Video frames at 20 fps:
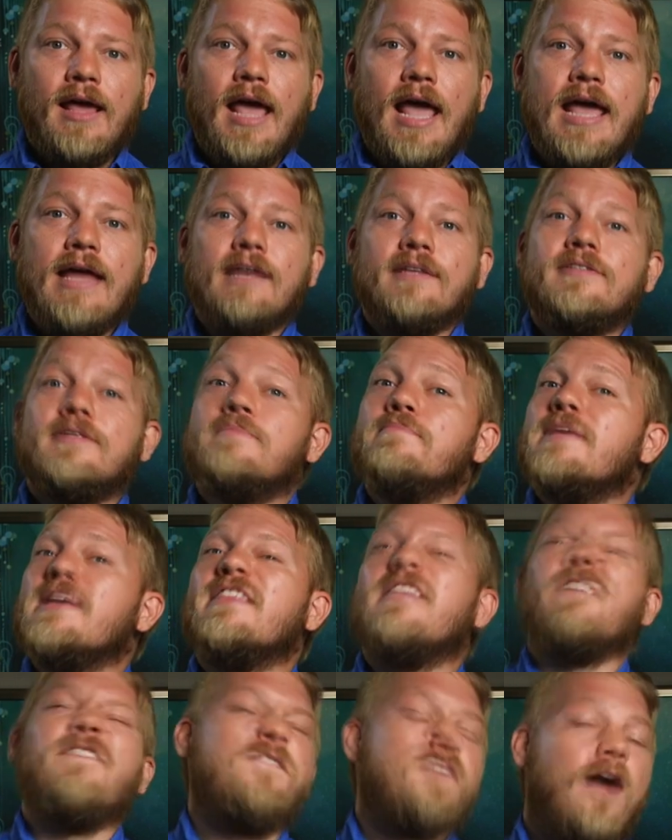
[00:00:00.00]
and
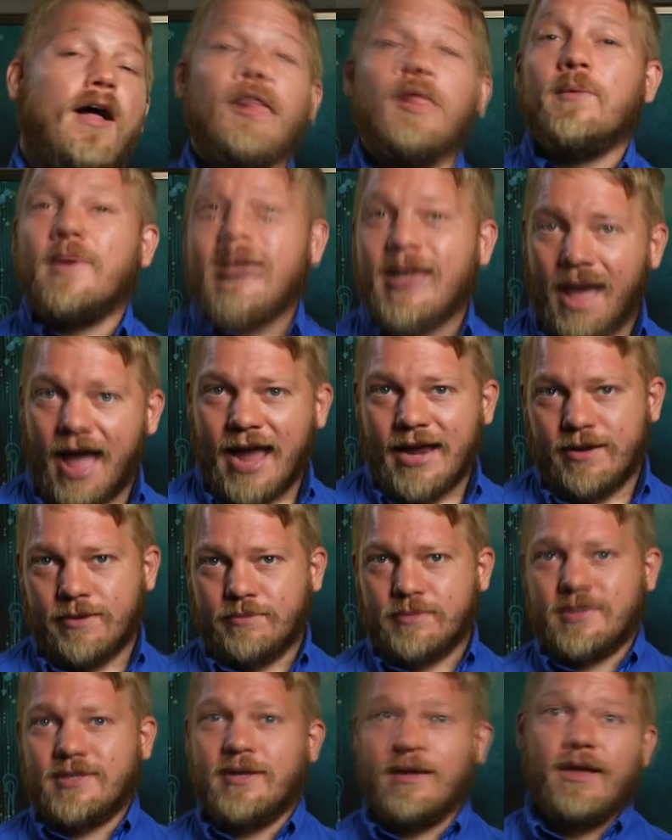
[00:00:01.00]
submit the following
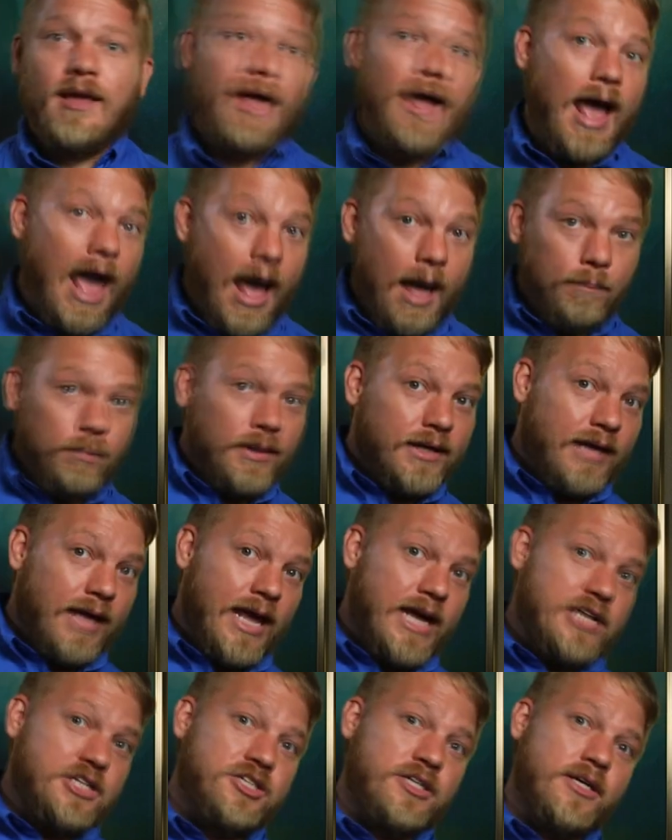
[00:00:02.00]
items:
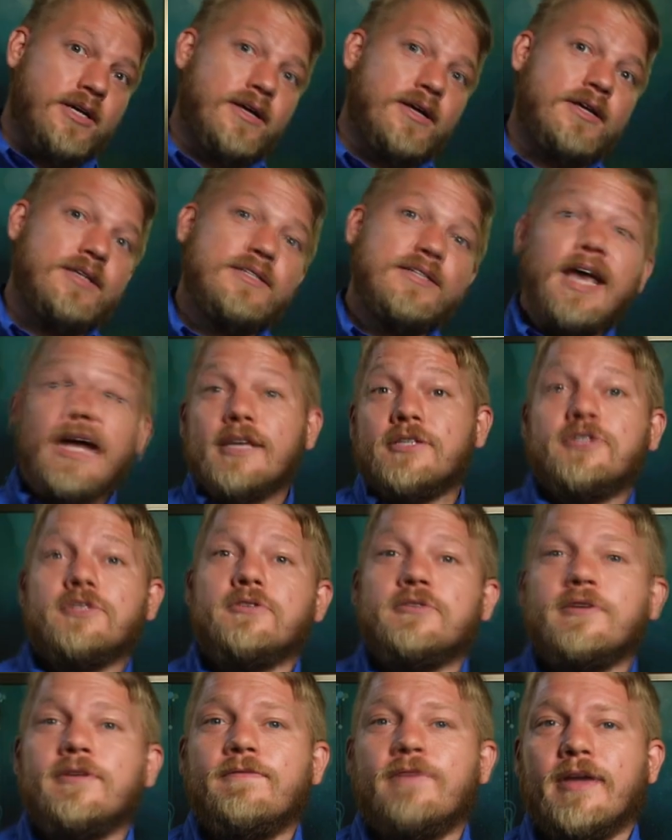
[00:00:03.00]
application, test
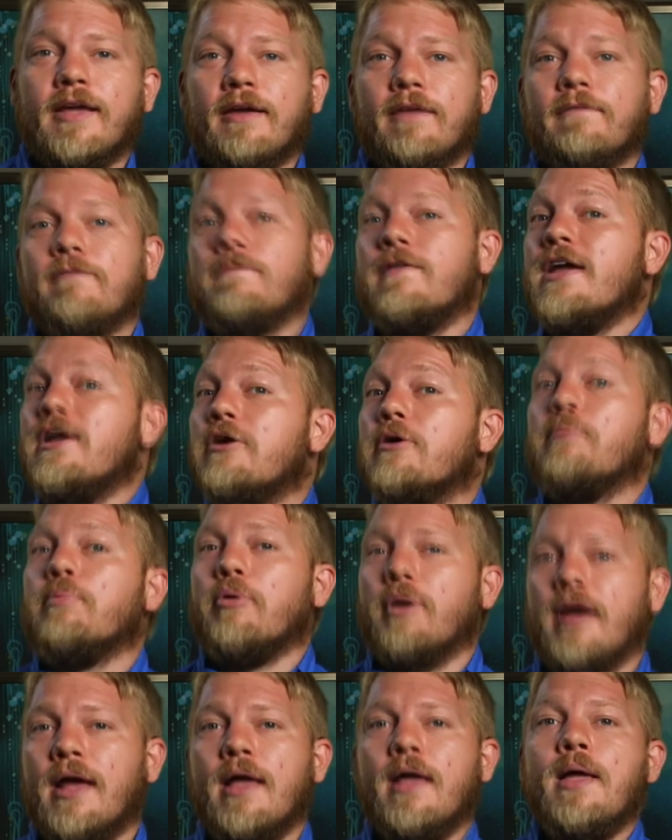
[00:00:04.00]
certificate,
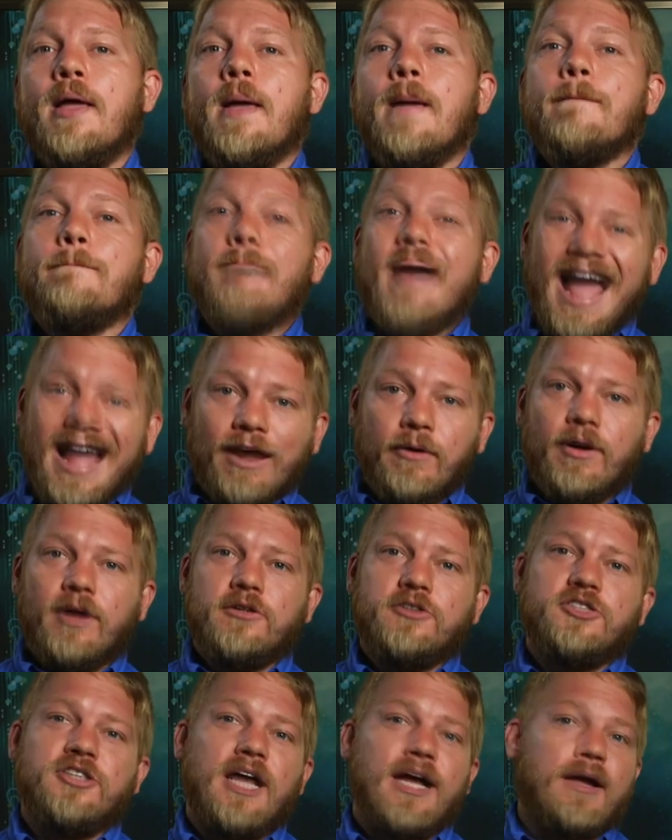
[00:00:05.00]
fingerprint,
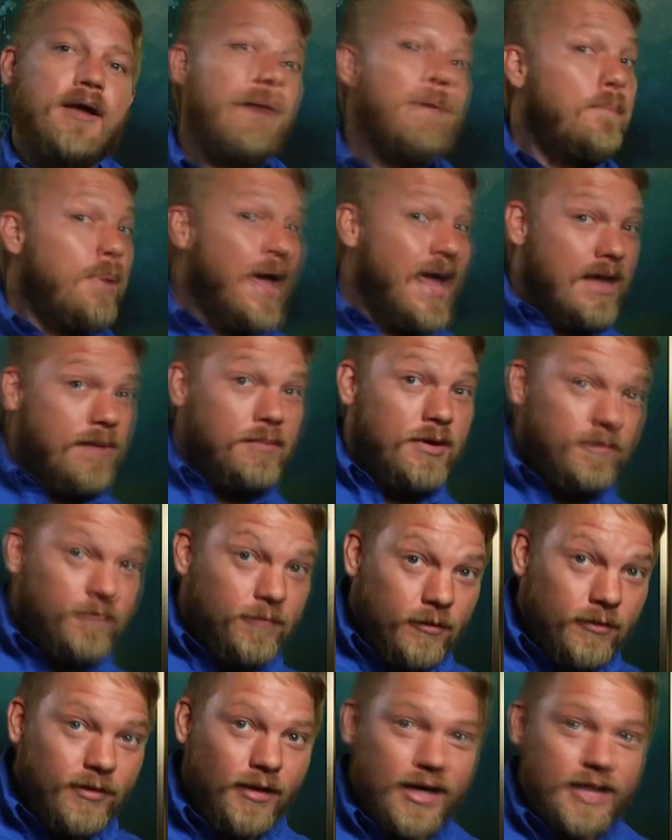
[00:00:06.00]
background check, payment
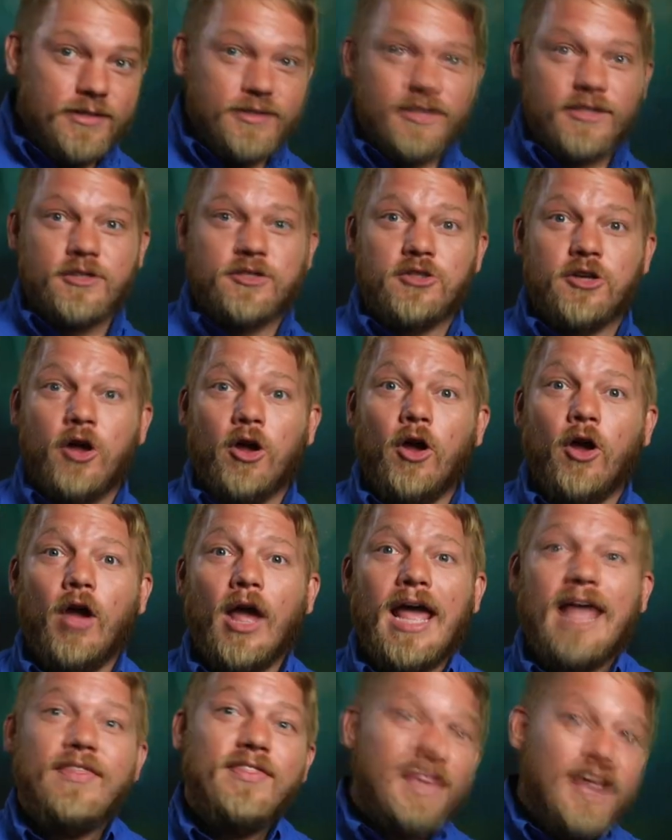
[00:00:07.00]
for license,
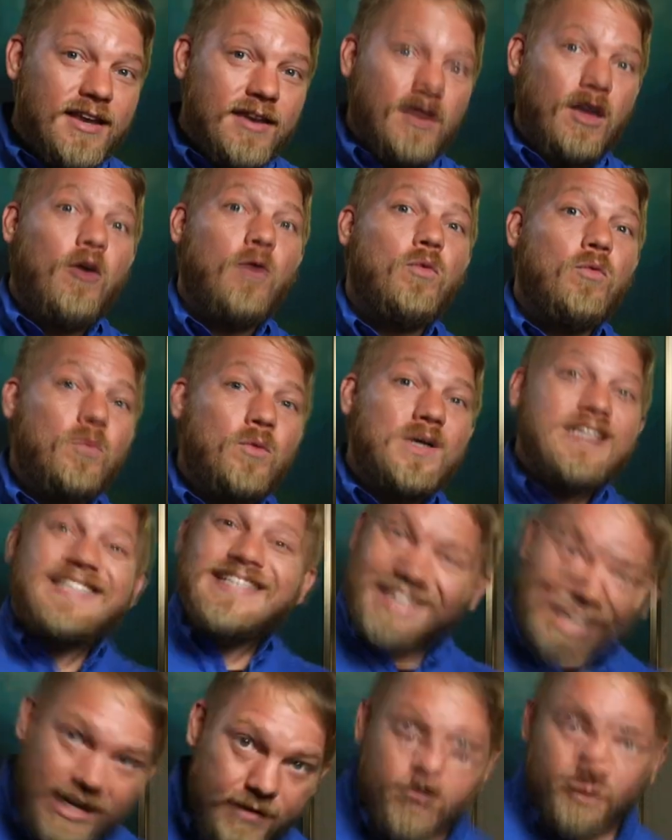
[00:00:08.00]
and then
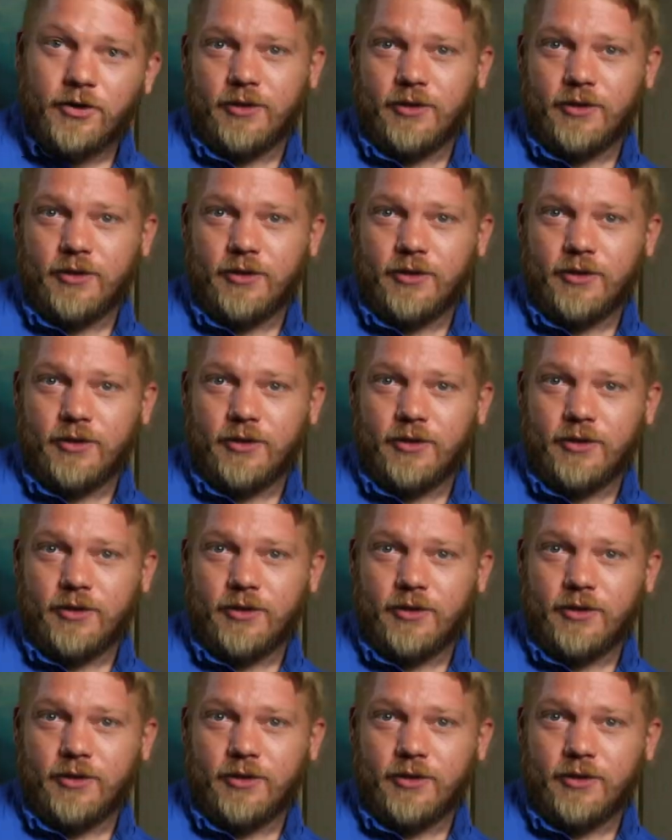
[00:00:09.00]
receive